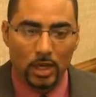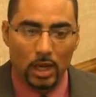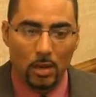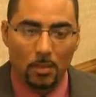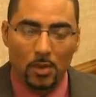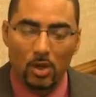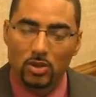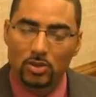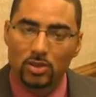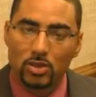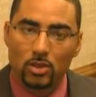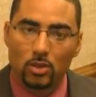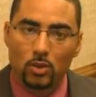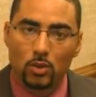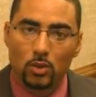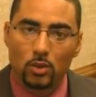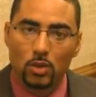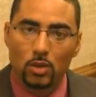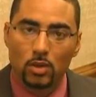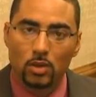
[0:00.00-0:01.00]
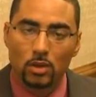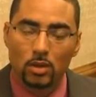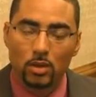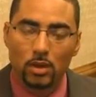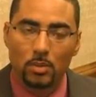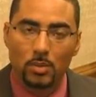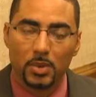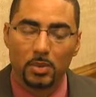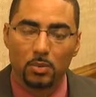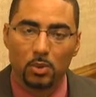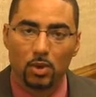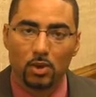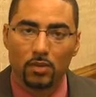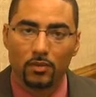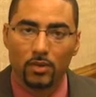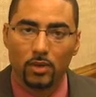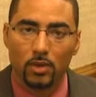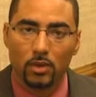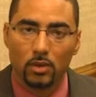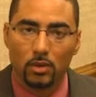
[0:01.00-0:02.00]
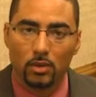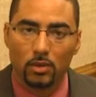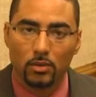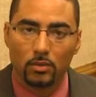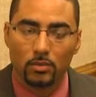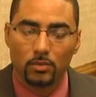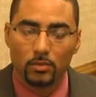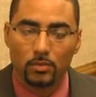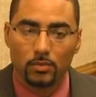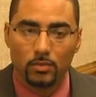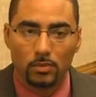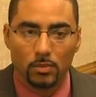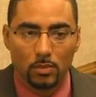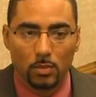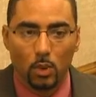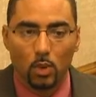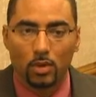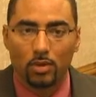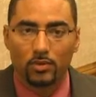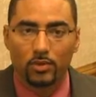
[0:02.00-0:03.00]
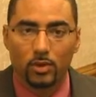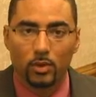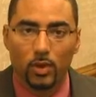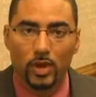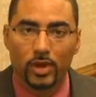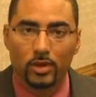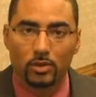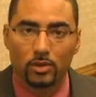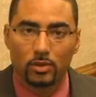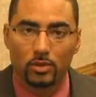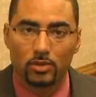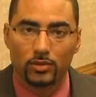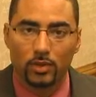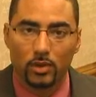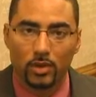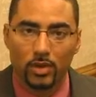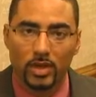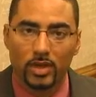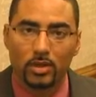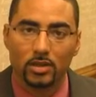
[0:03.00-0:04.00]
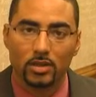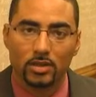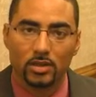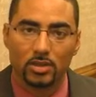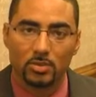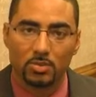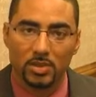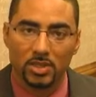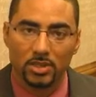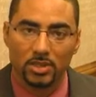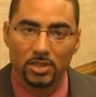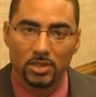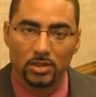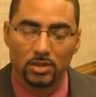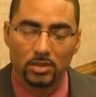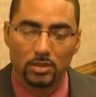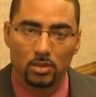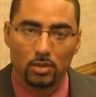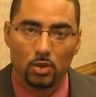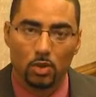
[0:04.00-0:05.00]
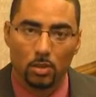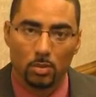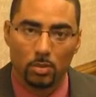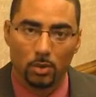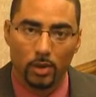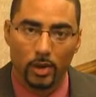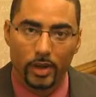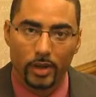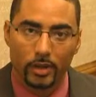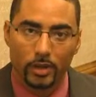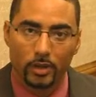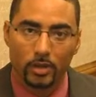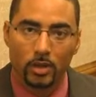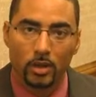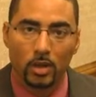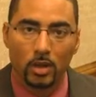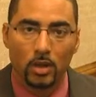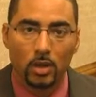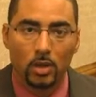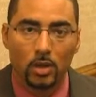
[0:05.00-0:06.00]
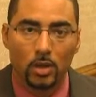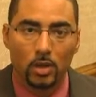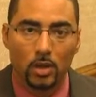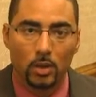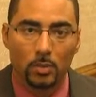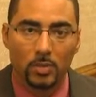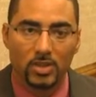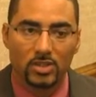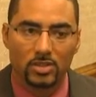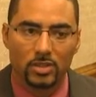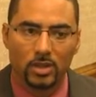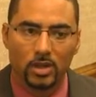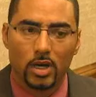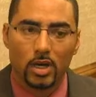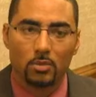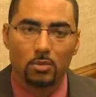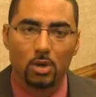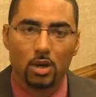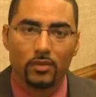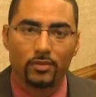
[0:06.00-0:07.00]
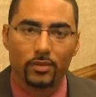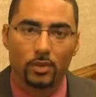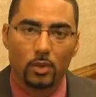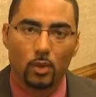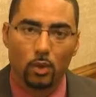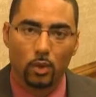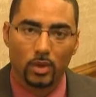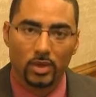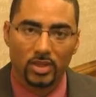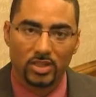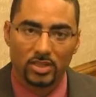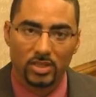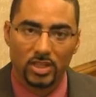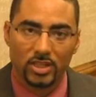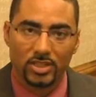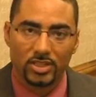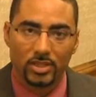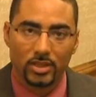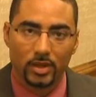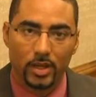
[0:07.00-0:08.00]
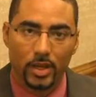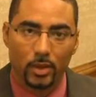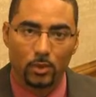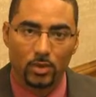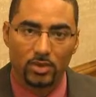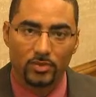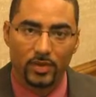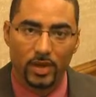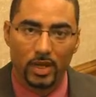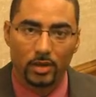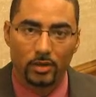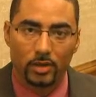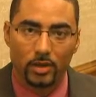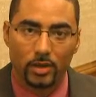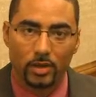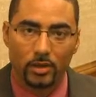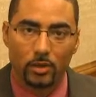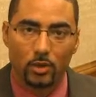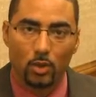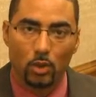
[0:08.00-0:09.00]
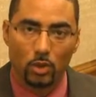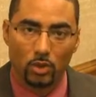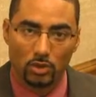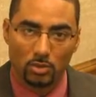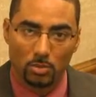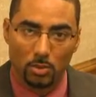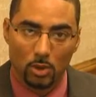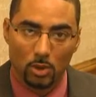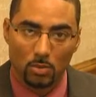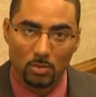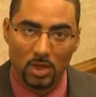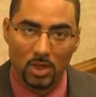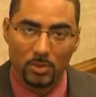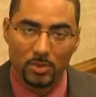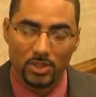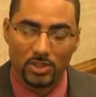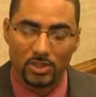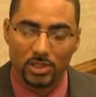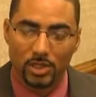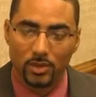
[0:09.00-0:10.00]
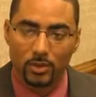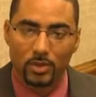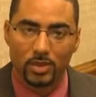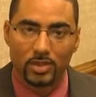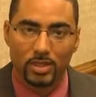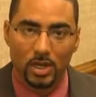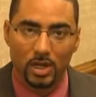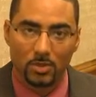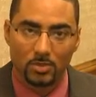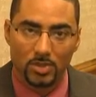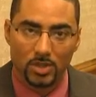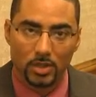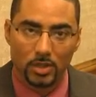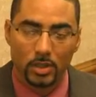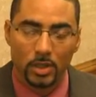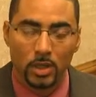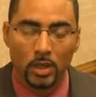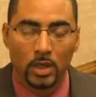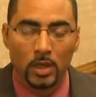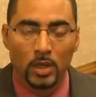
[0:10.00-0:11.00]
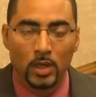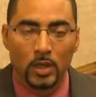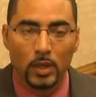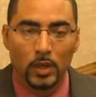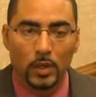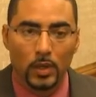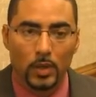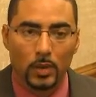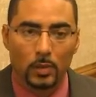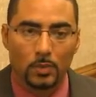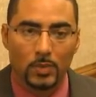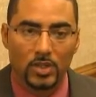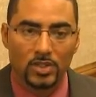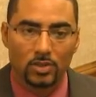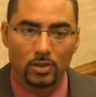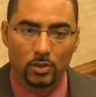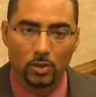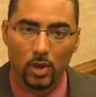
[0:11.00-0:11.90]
also a member of the Board of Directors for the Healing Species Incorporated. It's a nonprofit organization that was founded here in Orangeburg by Ms. Sherry Thompson. It's a